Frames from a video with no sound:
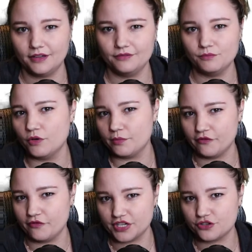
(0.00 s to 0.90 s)
more
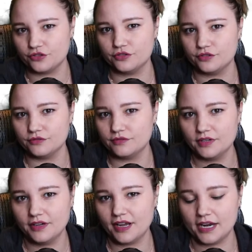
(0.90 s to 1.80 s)
professional
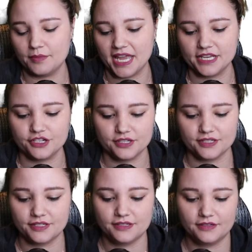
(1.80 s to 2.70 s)
kind of
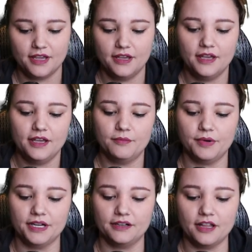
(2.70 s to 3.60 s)
pages.
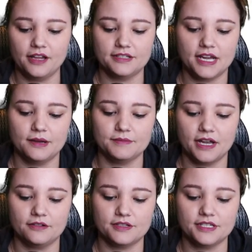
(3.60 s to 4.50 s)
But a lot of times
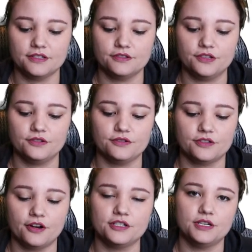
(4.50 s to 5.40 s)
I'll still use
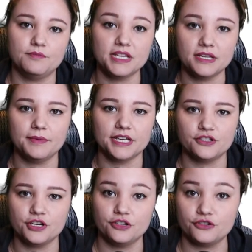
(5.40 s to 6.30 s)
RGB because
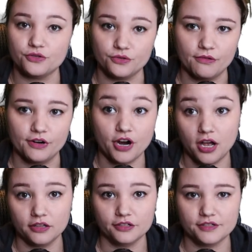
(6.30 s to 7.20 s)
you get your truer
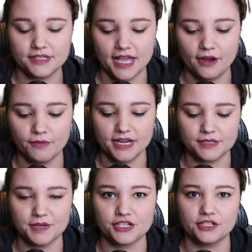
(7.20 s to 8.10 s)
colors that
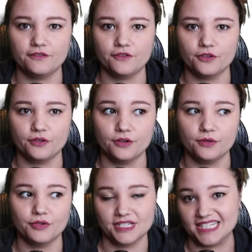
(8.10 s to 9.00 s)
especially for
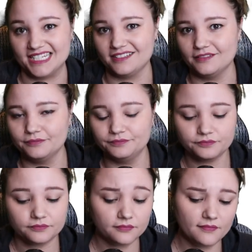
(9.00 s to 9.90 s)
printing.
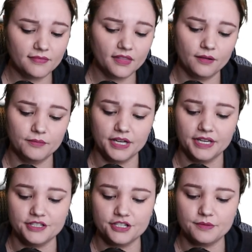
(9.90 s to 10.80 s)
But
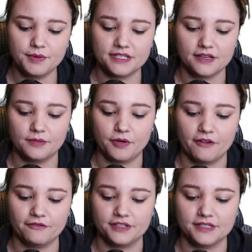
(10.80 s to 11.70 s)
it just depends on the
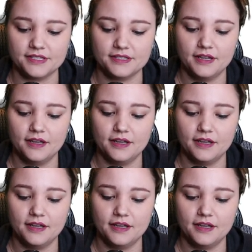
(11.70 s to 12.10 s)
preference,